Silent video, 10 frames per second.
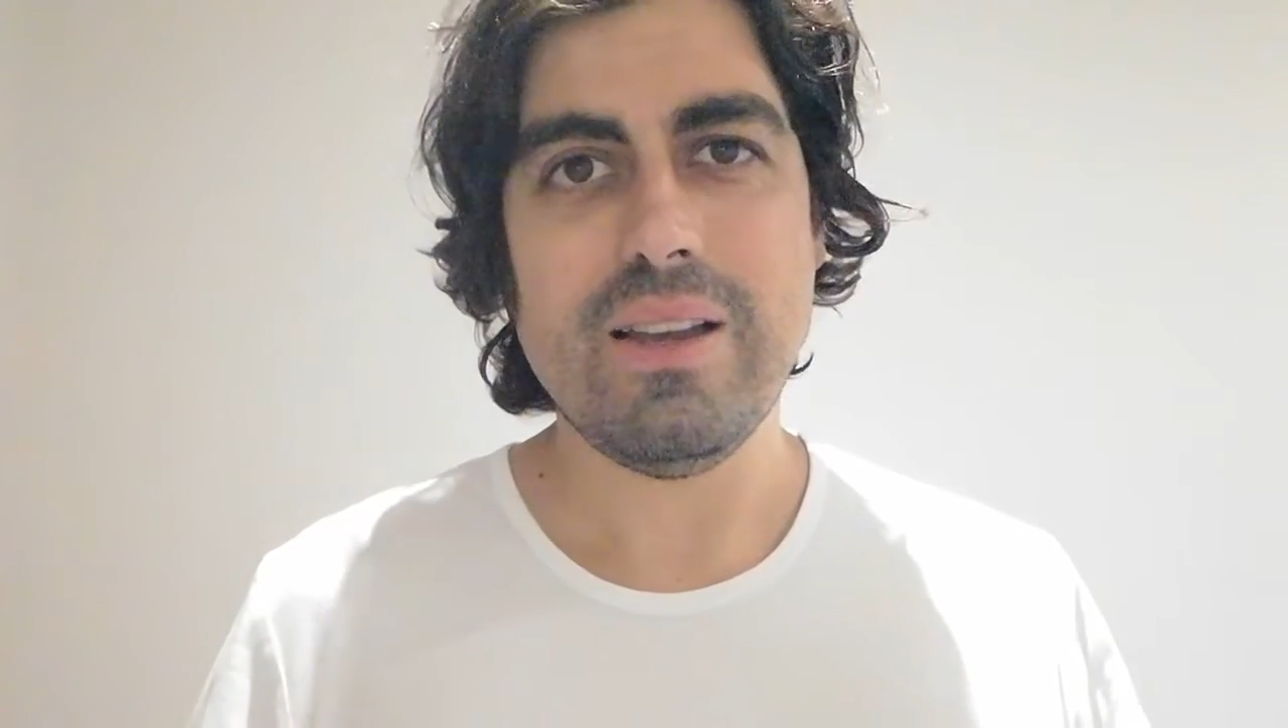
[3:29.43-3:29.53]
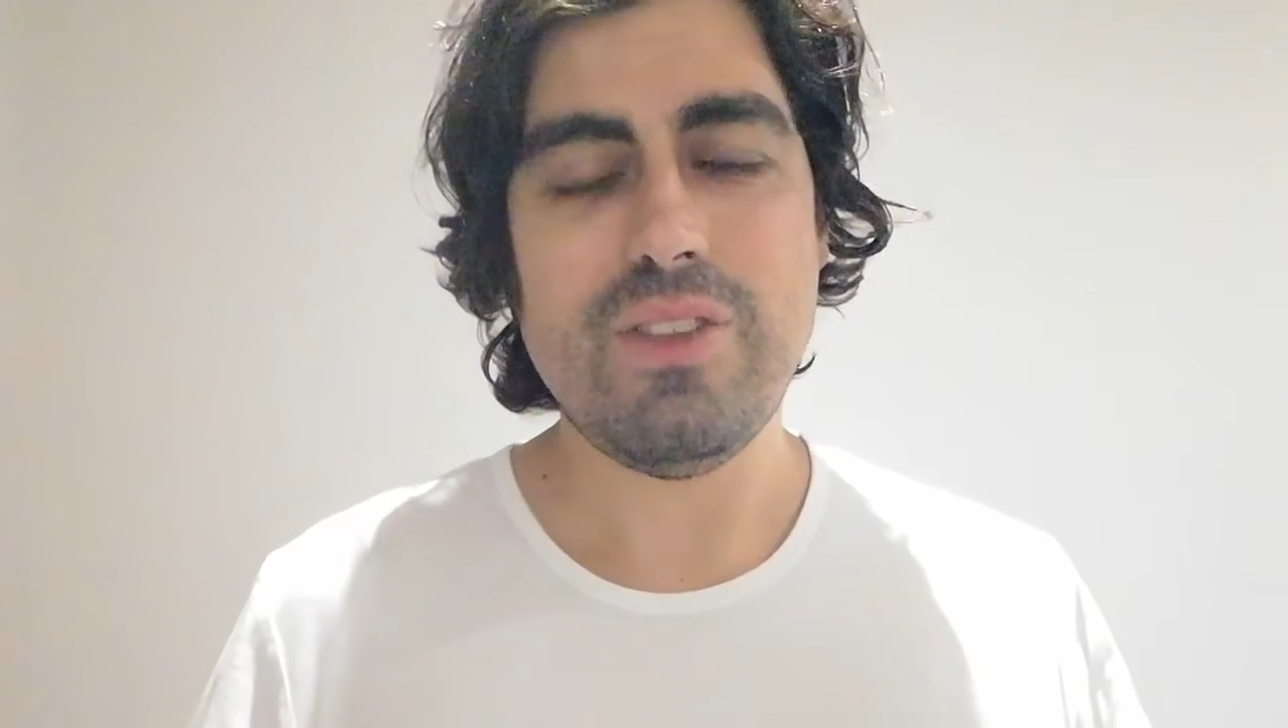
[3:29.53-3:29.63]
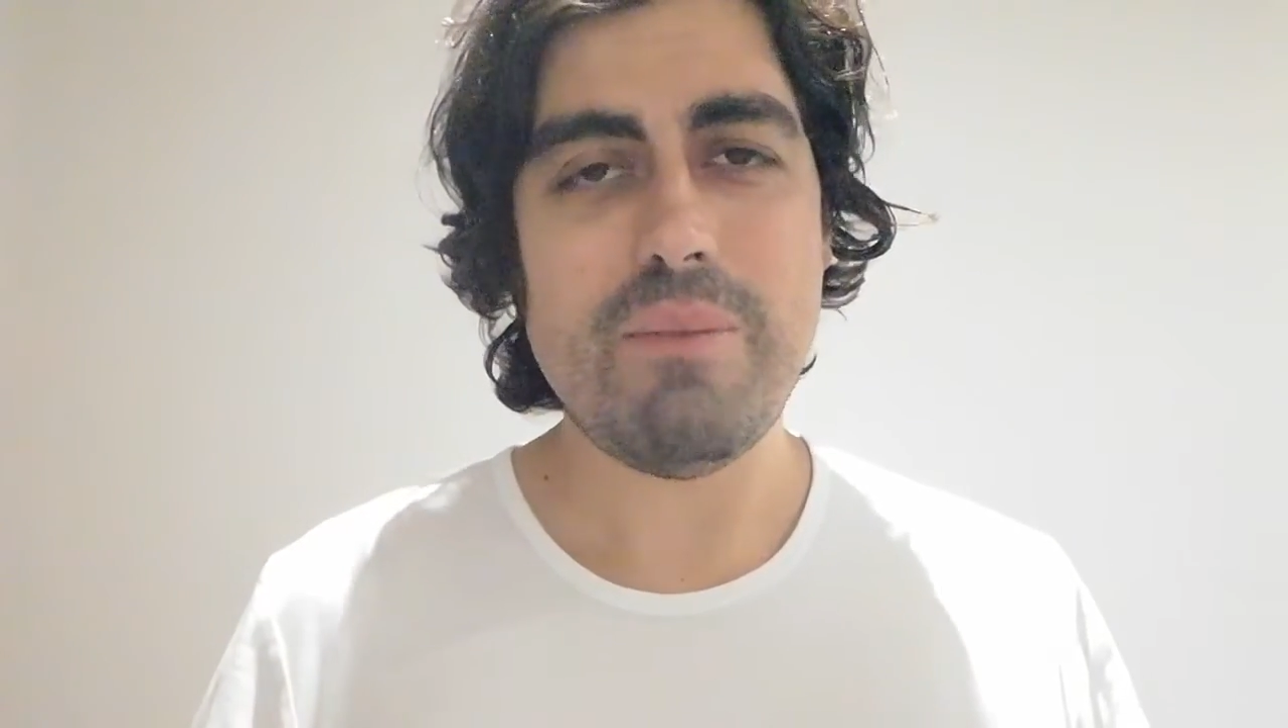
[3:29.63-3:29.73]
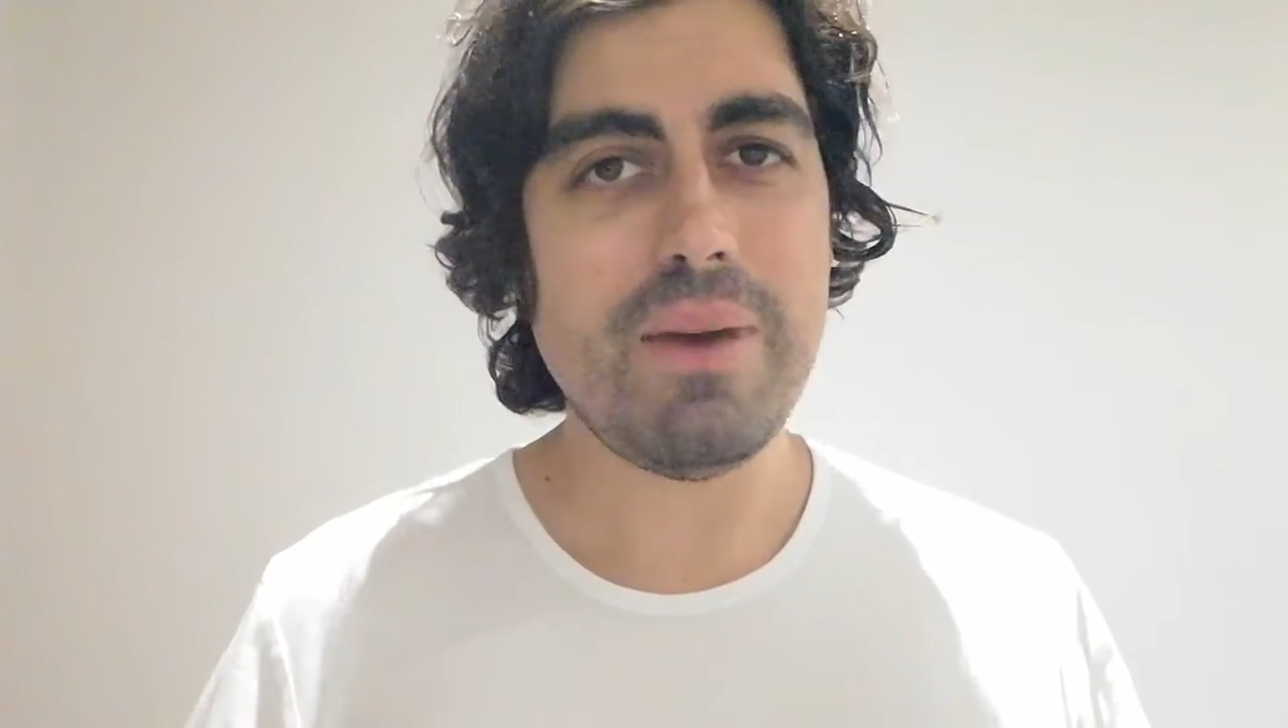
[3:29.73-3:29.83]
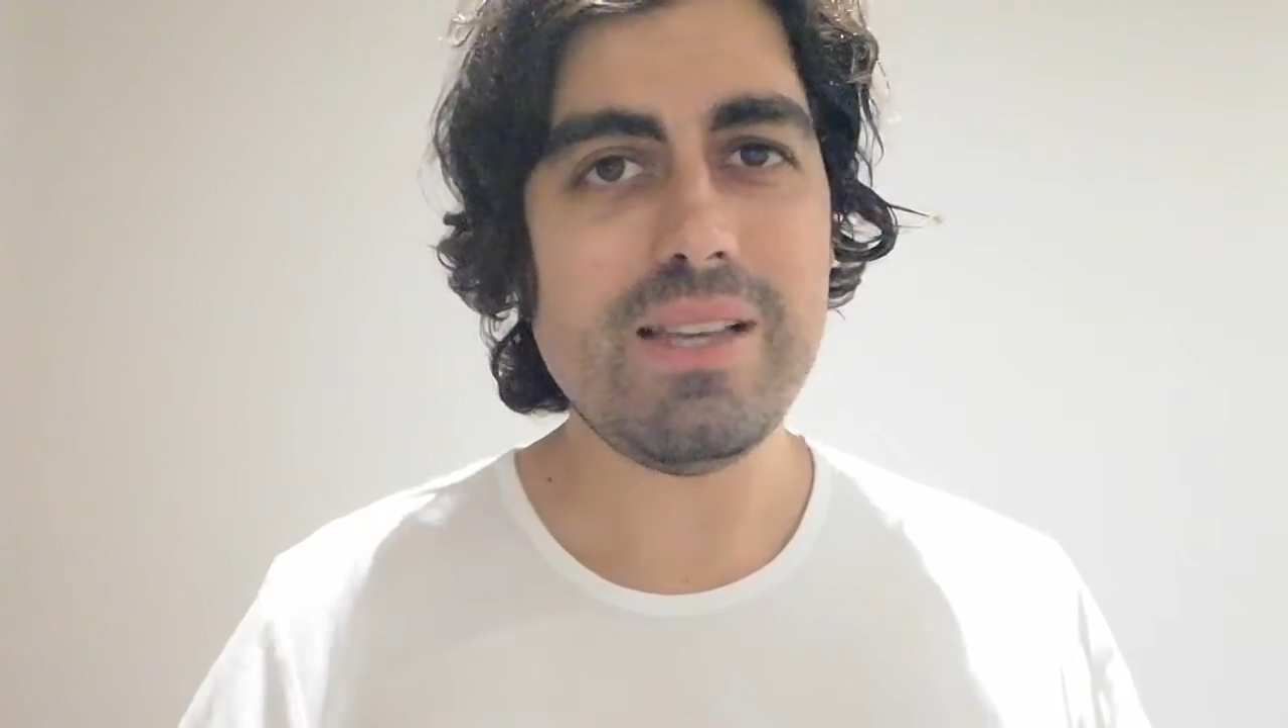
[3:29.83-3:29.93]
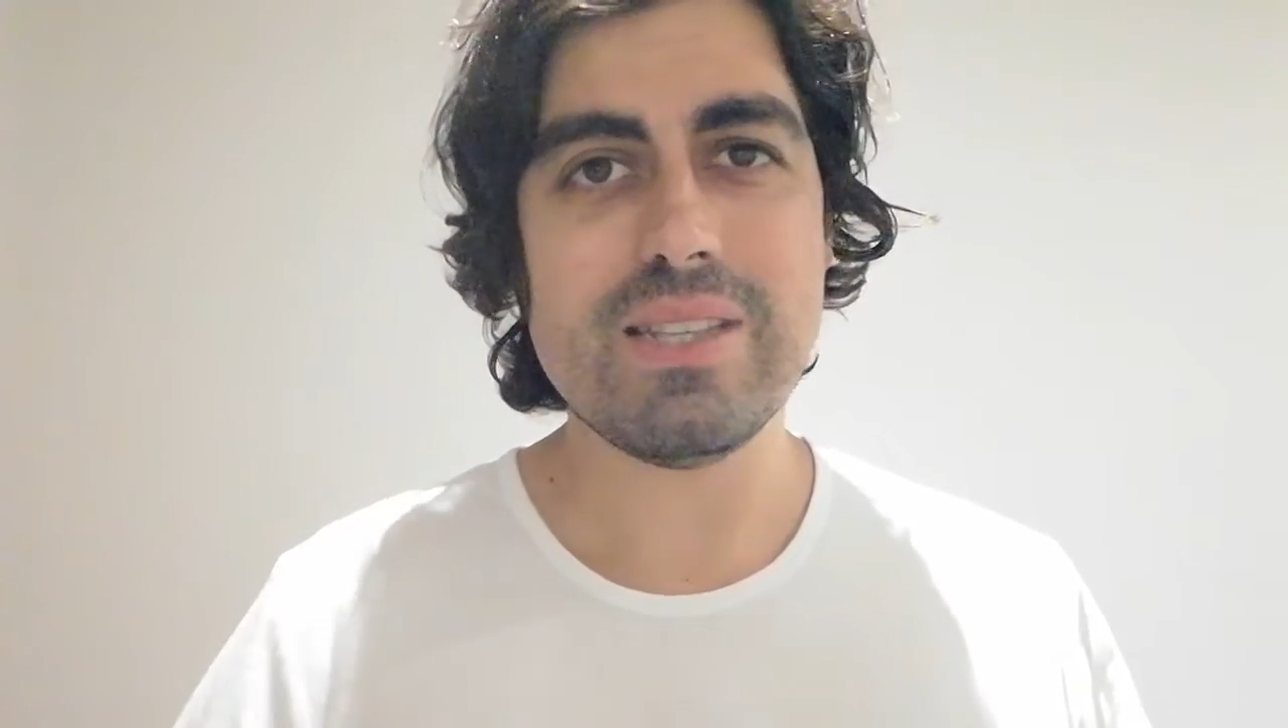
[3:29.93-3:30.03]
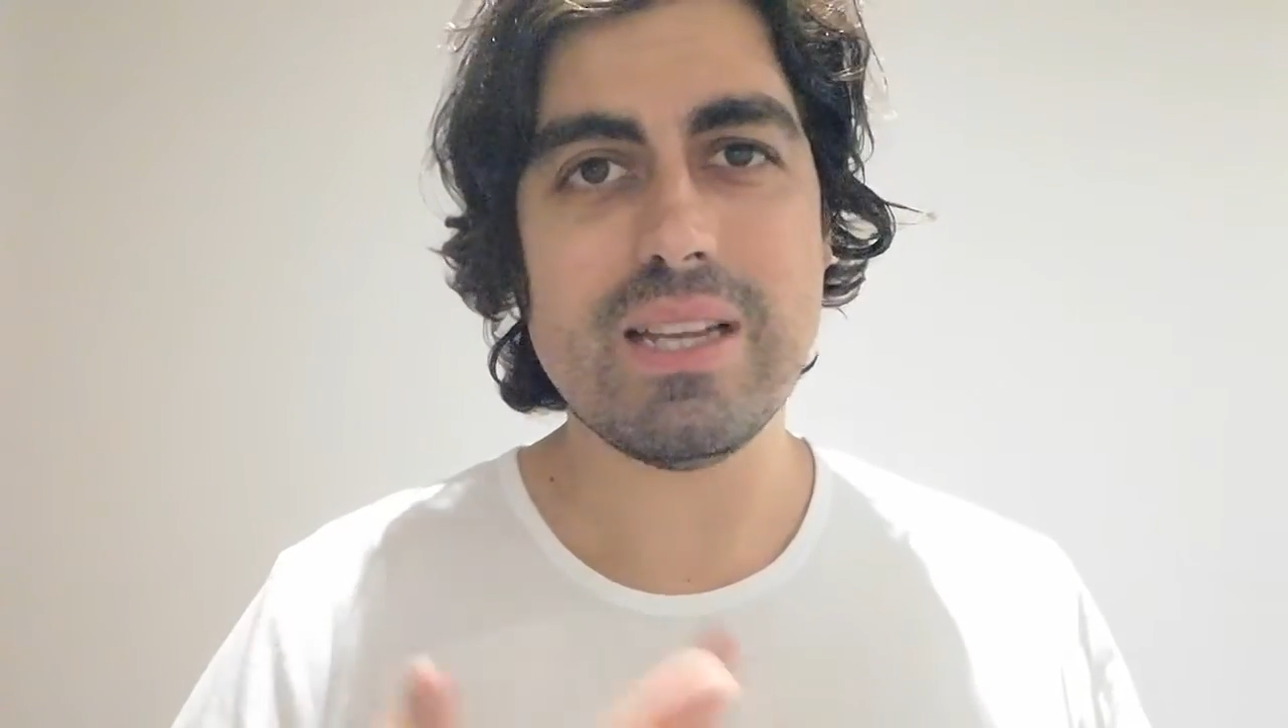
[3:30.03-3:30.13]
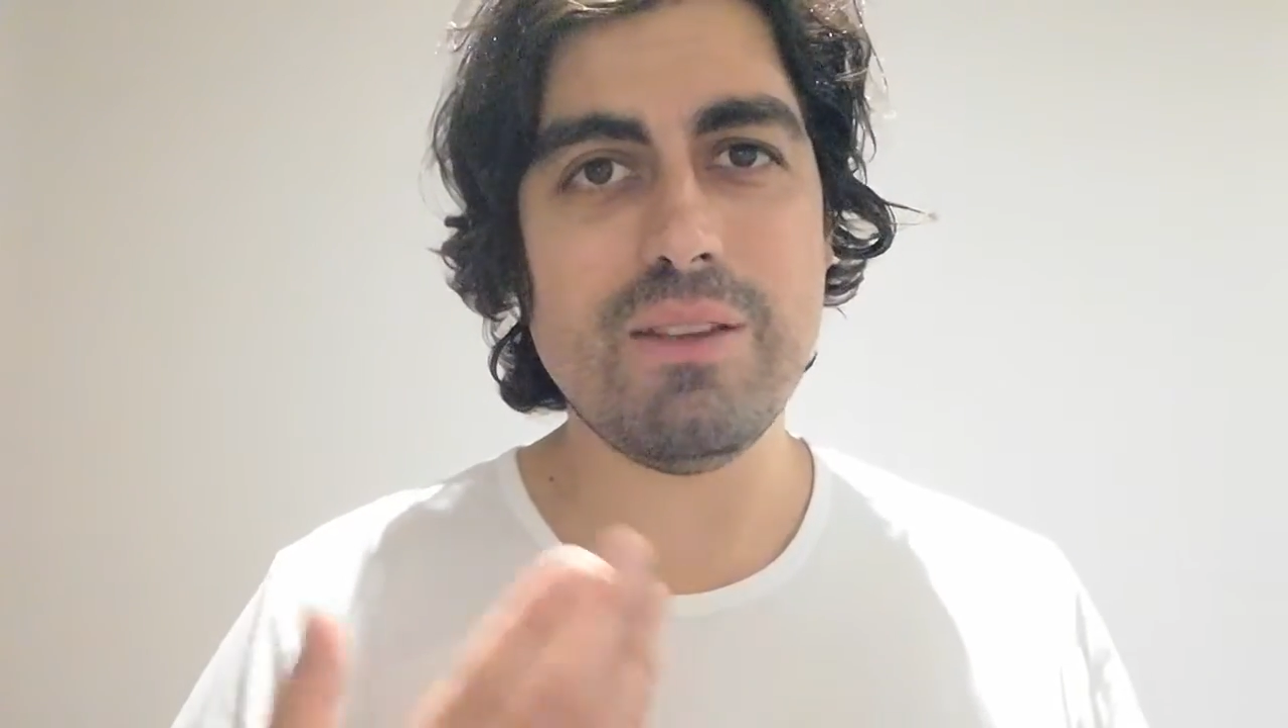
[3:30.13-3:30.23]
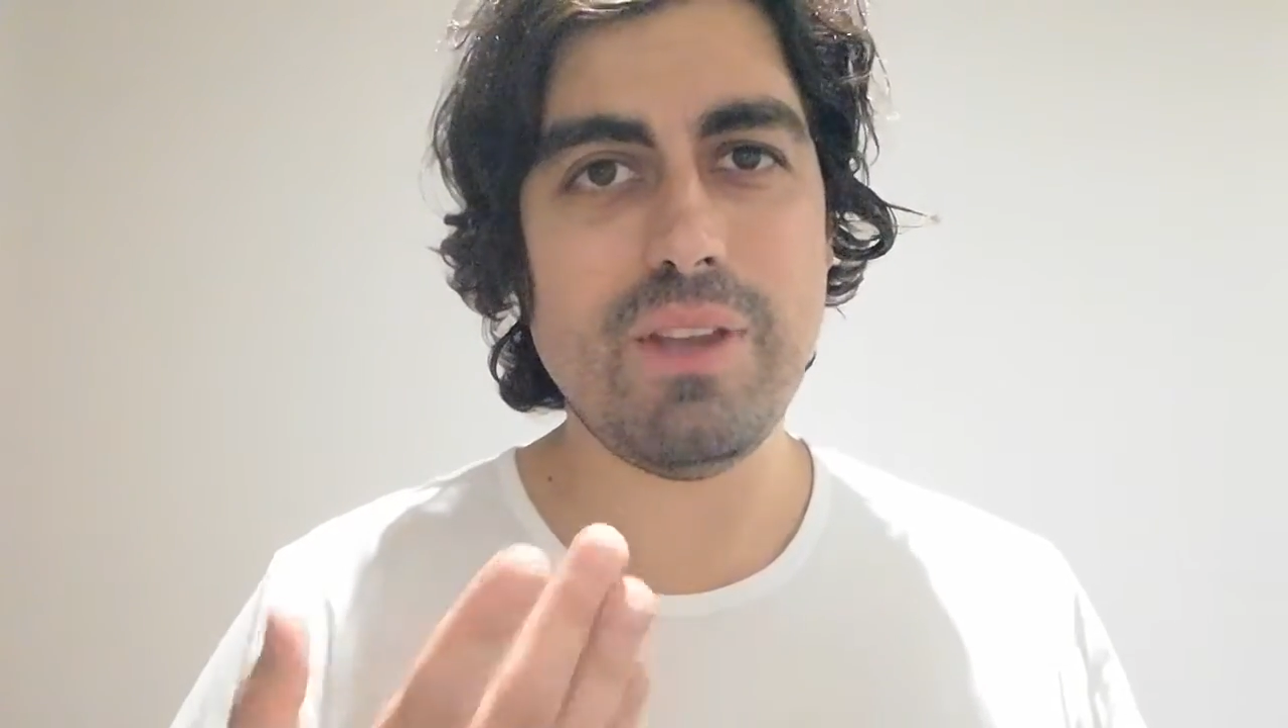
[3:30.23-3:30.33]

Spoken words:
They basically,